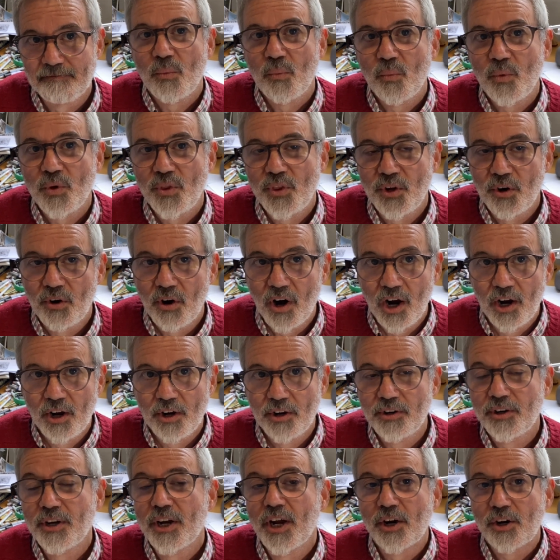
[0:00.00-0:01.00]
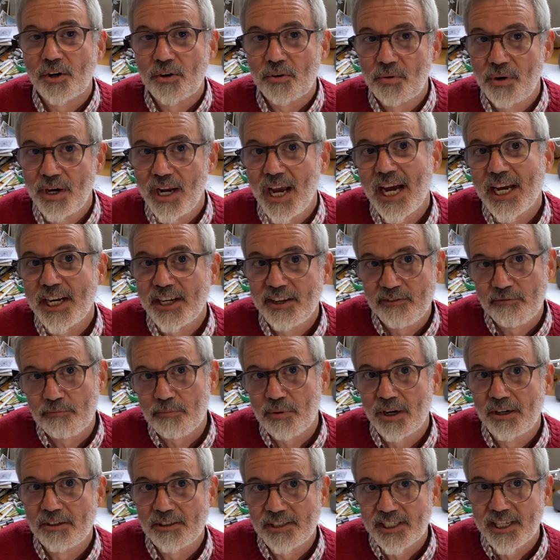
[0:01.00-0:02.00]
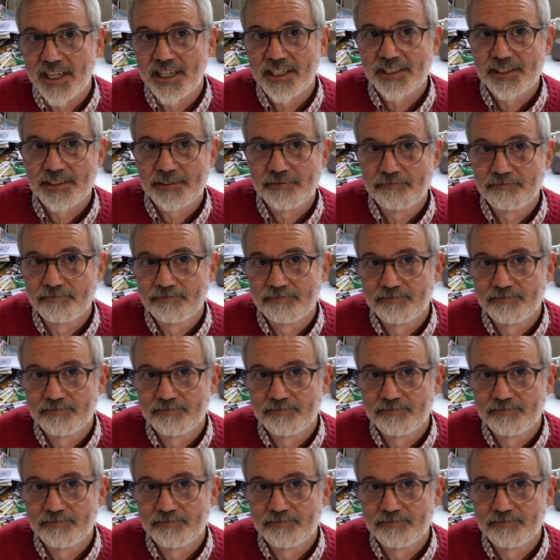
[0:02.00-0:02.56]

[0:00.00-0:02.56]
with your own creative process.